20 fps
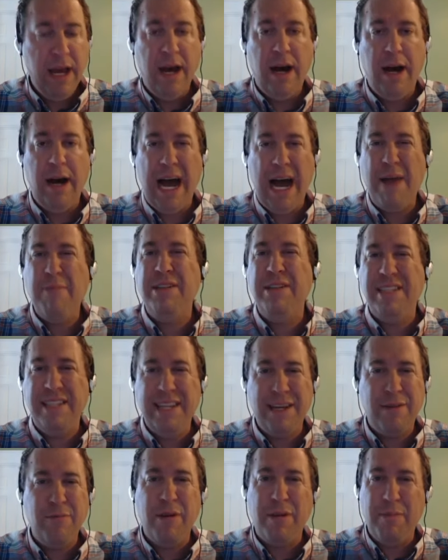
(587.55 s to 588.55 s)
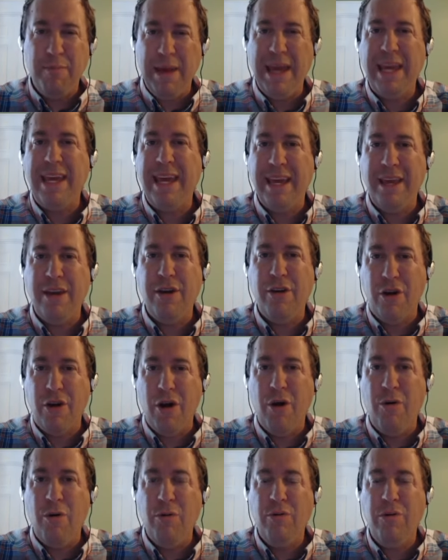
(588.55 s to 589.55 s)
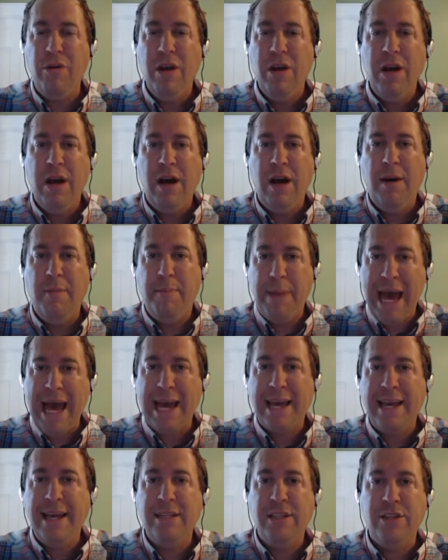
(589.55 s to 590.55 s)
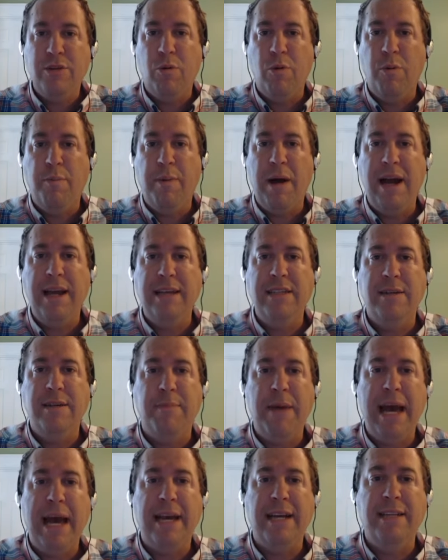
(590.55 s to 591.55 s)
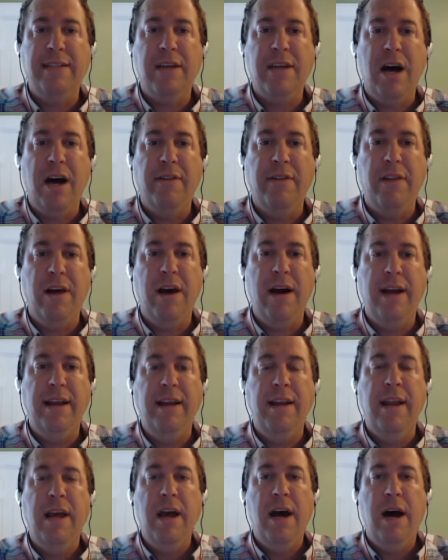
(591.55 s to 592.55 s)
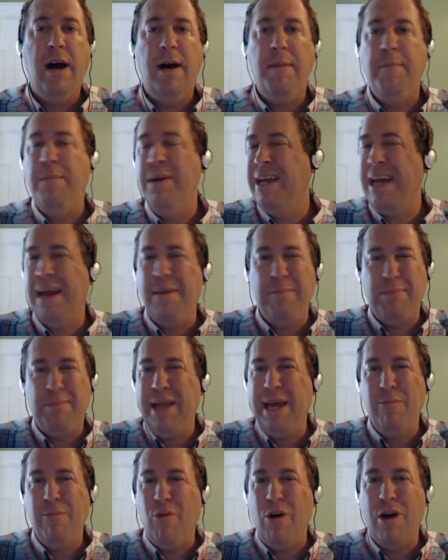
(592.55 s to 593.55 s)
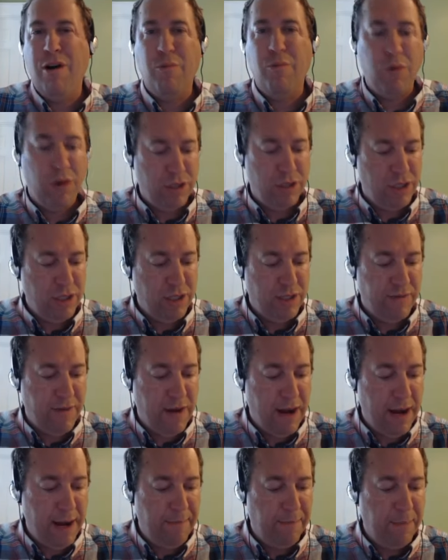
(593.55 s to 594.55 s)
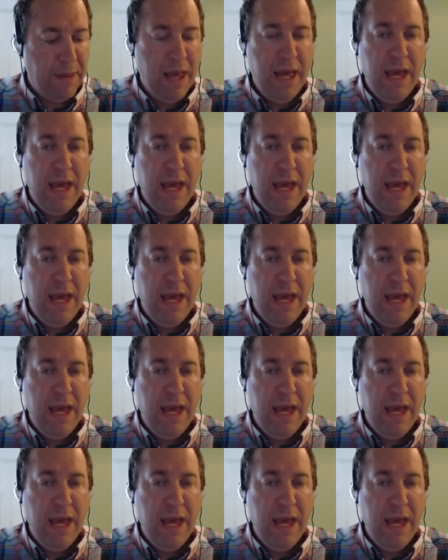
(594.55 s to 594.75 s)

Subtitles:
I would stick with making your own packets or buying some packets online. But again, plain water works just fine.